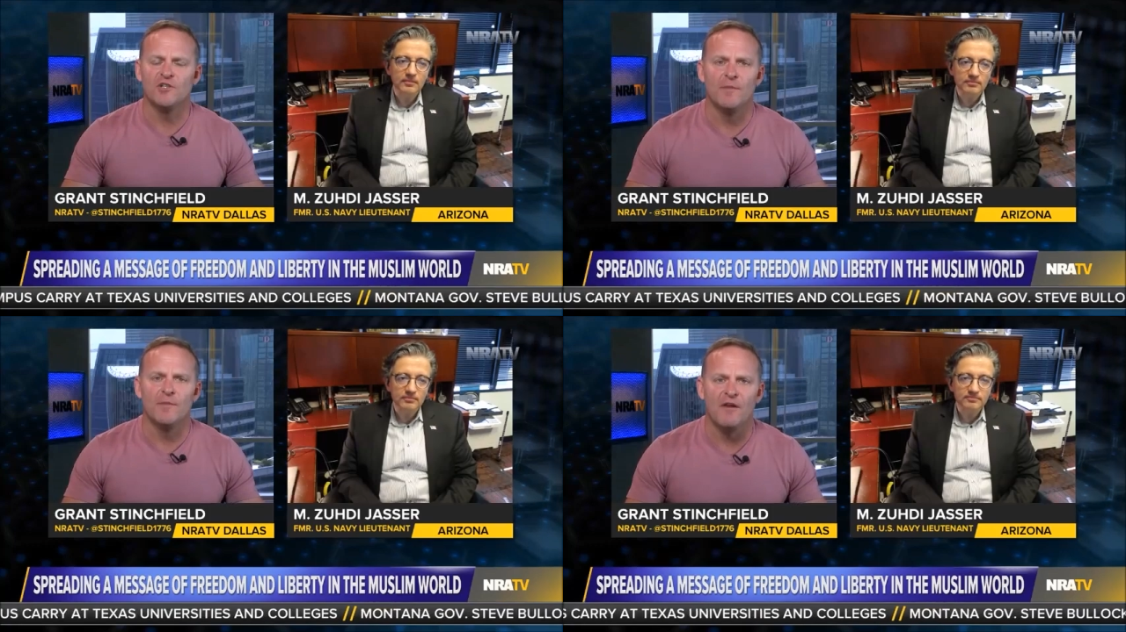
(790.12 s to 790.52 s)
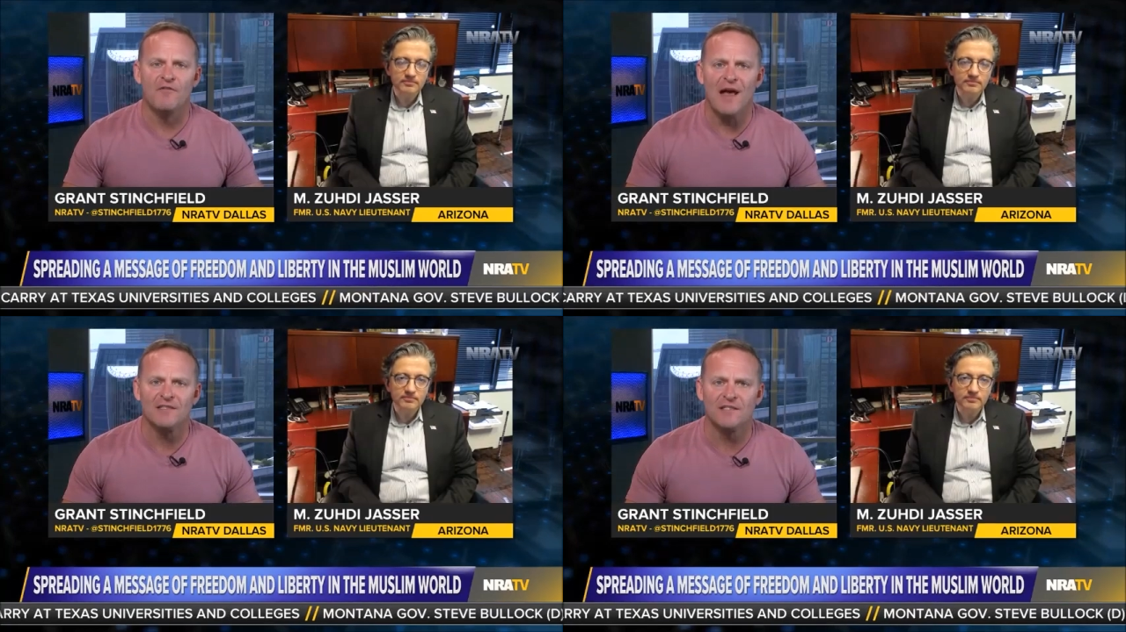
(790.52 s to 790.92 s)
Speaker 1: coming on.
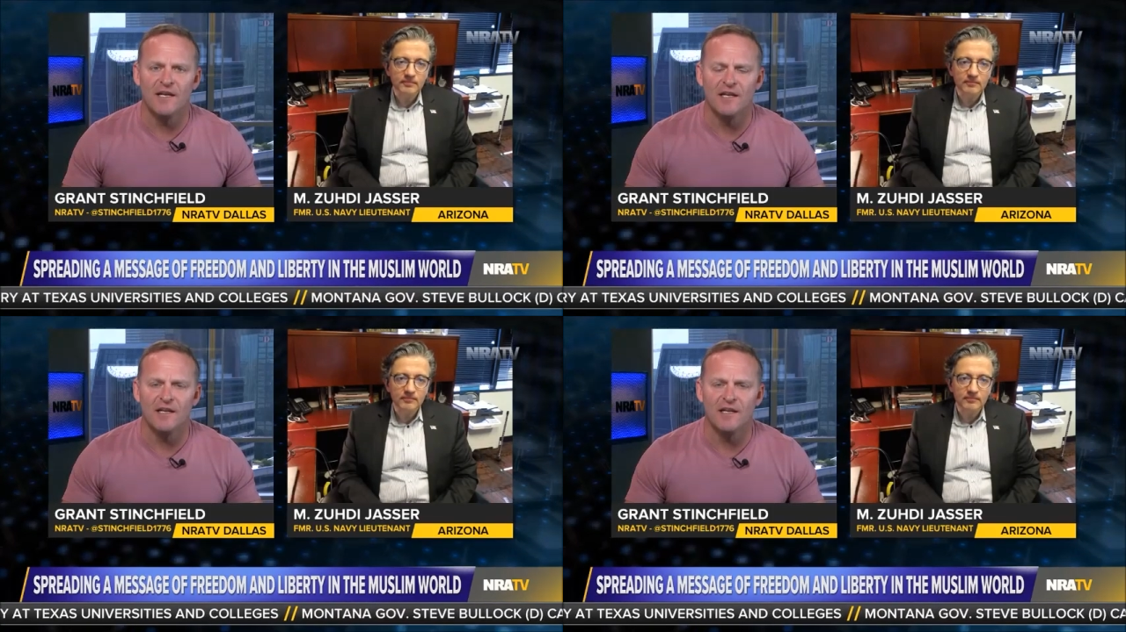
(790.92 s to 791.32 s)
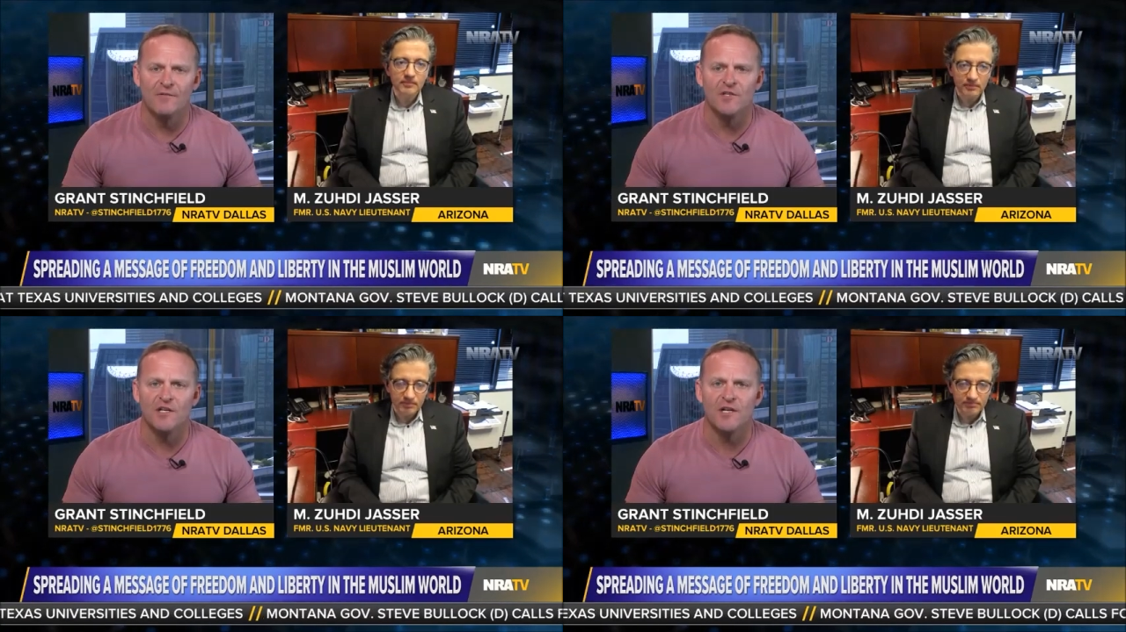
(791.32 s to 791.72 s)
Fascinating
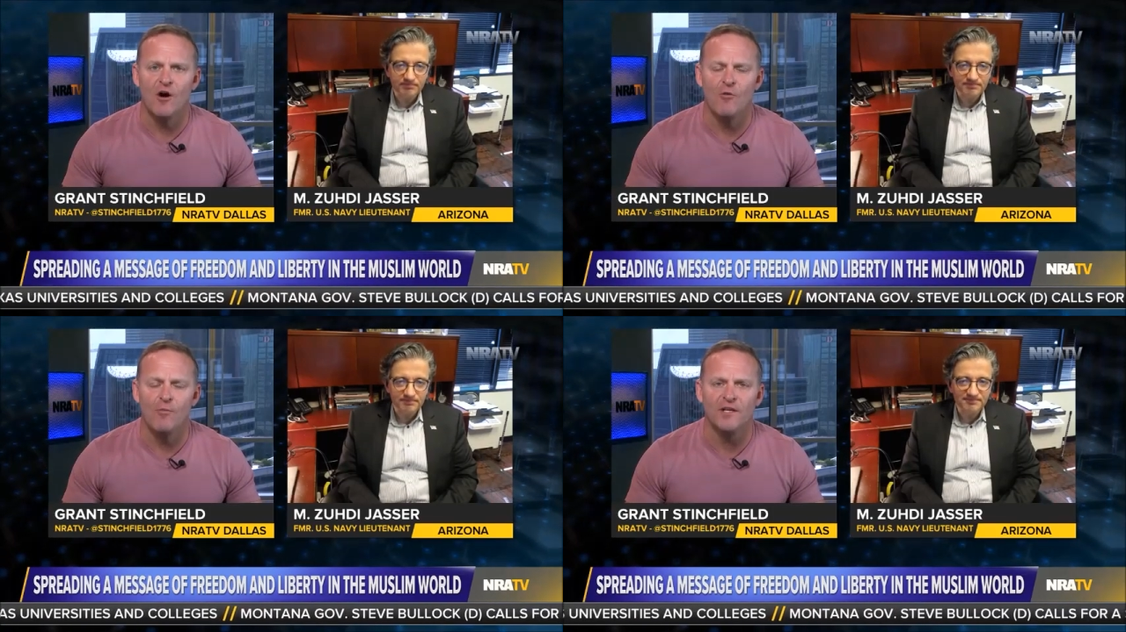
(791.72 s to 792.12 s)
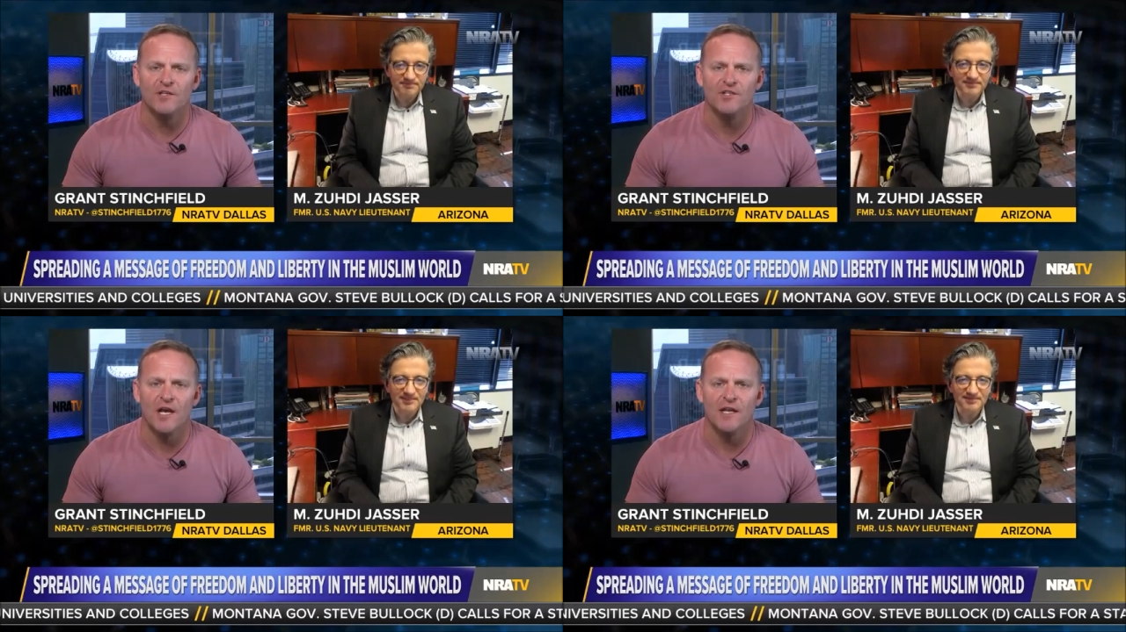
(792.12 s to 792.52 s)
conversation. I hope I'll
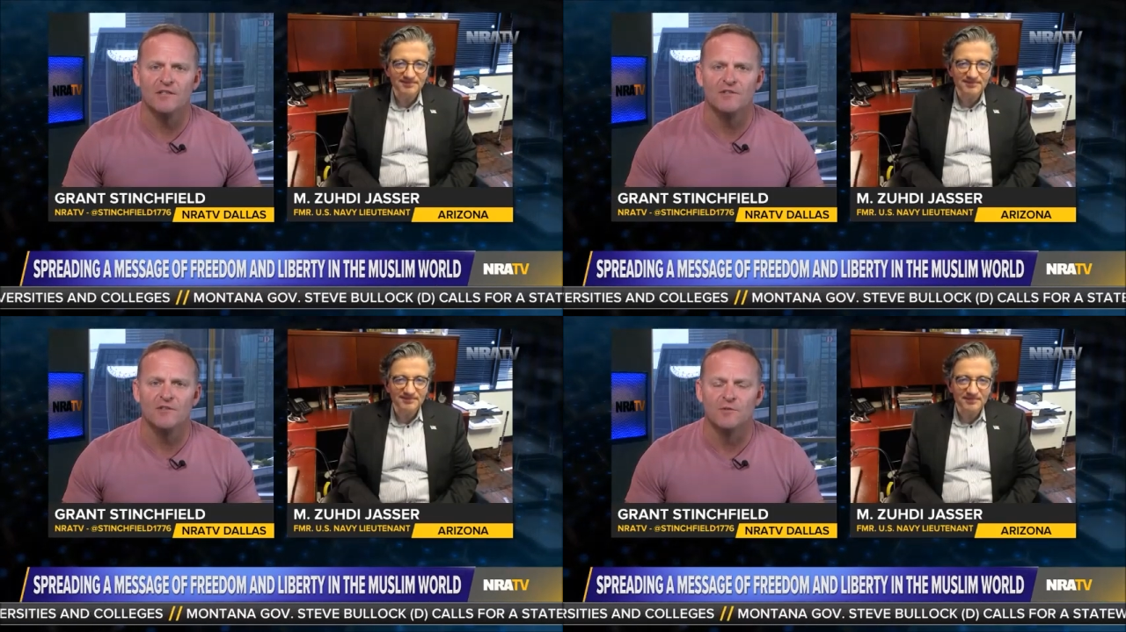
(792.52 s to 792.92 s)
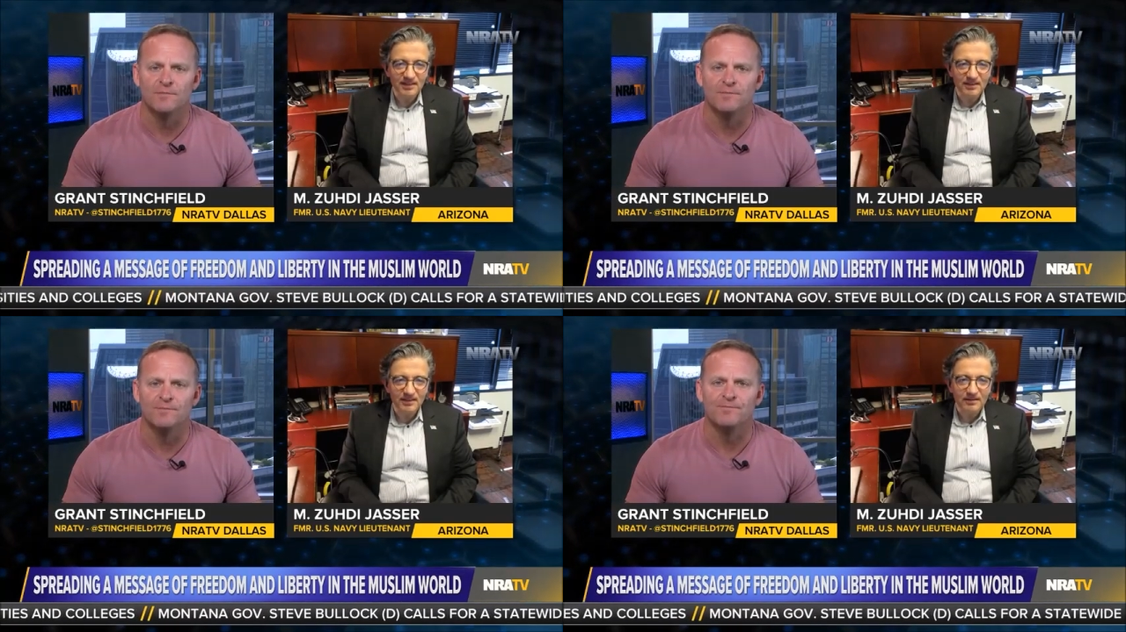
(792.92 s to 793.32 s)
get you on again soon.
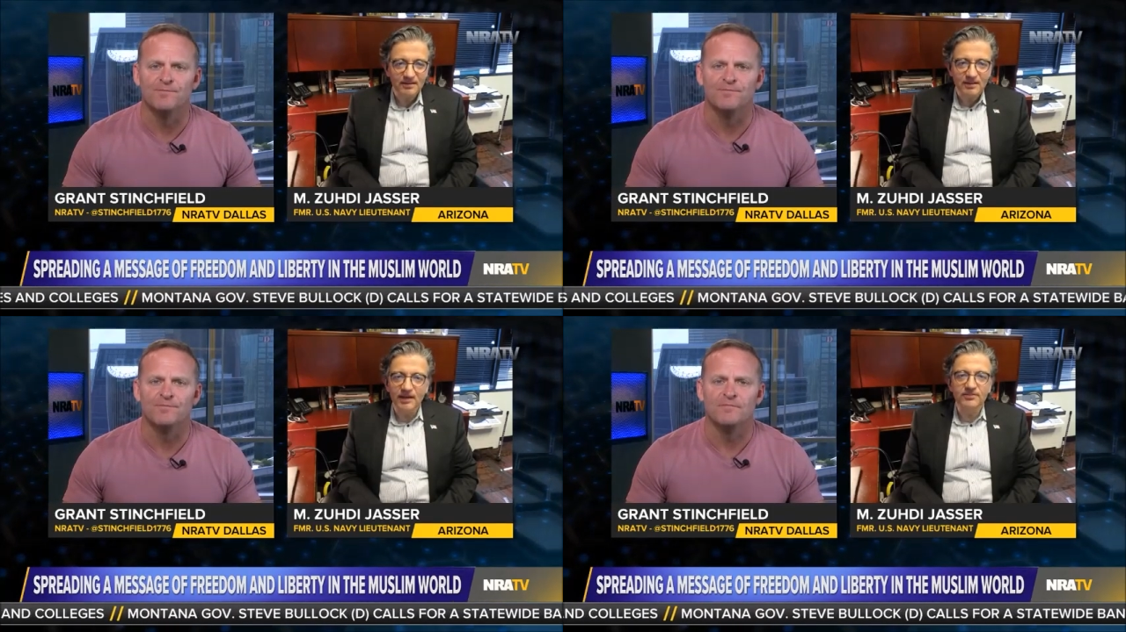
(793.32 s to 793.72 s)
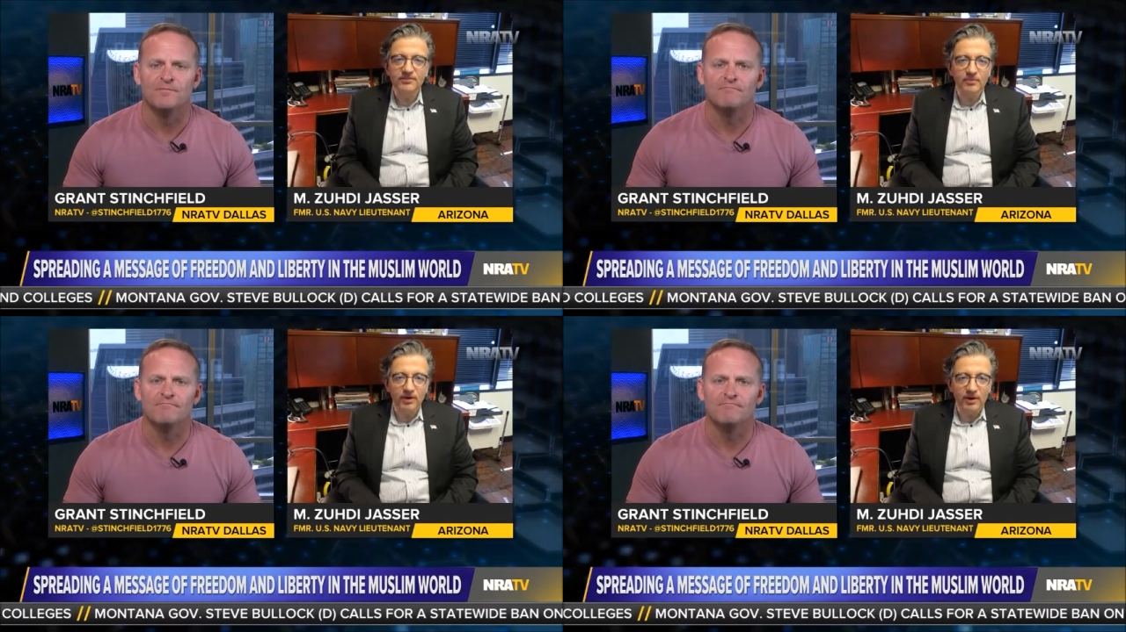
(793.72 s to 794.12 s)

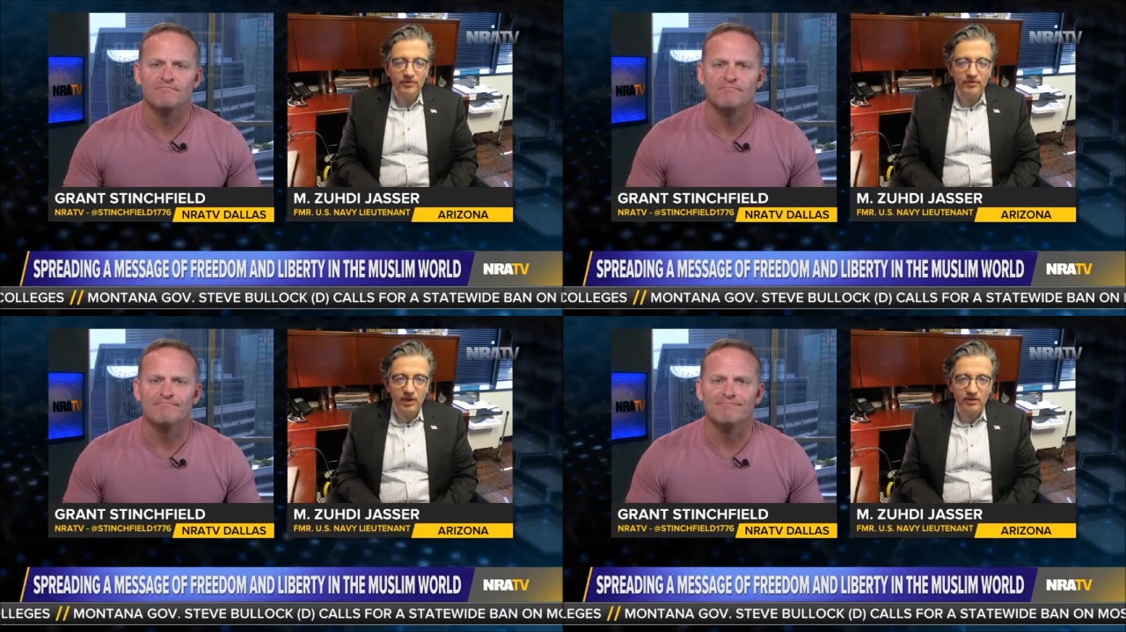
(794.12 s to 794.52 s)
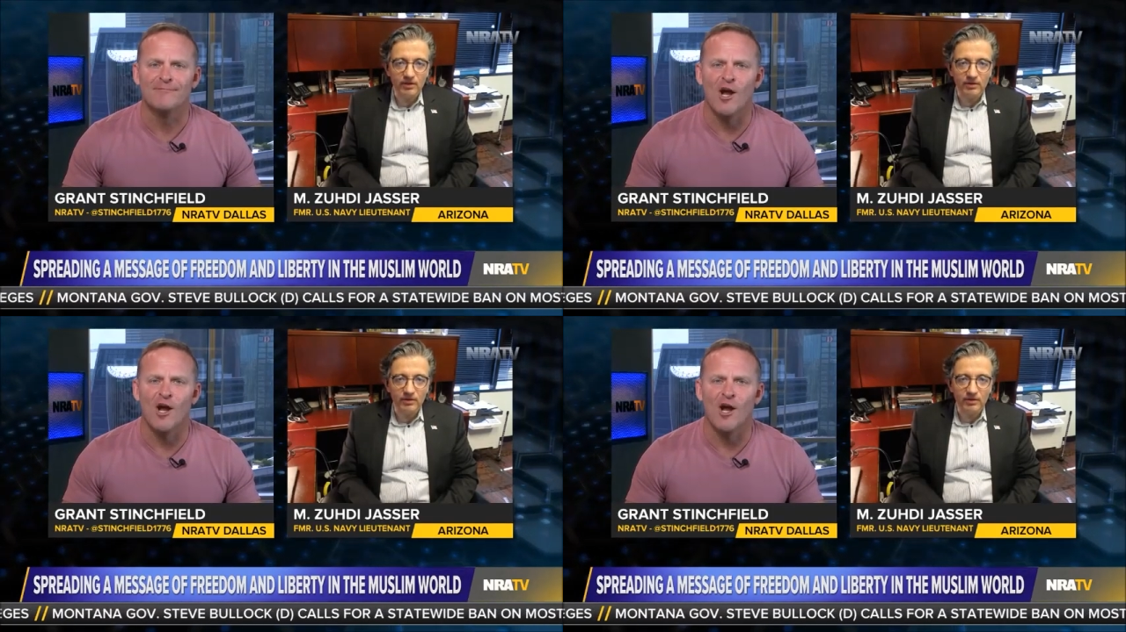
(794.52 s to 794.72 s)
Speaker 2: Anytime, Grant.